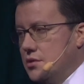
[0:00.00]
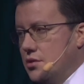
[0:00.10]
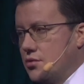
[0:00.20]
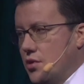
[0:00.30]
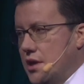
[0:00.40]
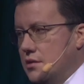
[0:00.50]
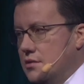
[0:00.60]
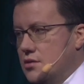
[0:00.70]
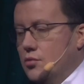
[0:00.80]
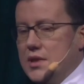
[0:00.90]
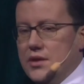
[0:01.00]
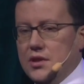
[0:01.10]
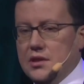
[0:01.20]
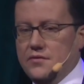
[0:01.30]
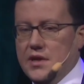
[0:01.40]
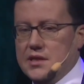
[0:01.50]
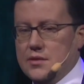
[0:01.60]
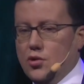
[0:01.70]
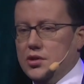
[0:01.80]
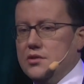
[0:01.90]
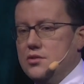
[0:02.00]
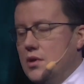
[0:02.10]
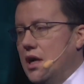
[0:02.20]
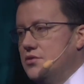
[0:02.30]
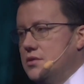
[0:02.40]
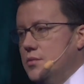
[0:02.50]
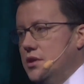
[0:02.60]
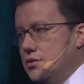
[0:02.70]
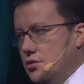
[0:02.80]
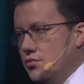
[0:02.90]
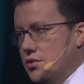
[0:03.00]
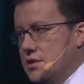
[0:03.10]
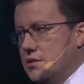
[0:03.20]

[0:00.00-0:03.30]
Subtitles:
in Ukraine. So they will invest more than 200 million euros.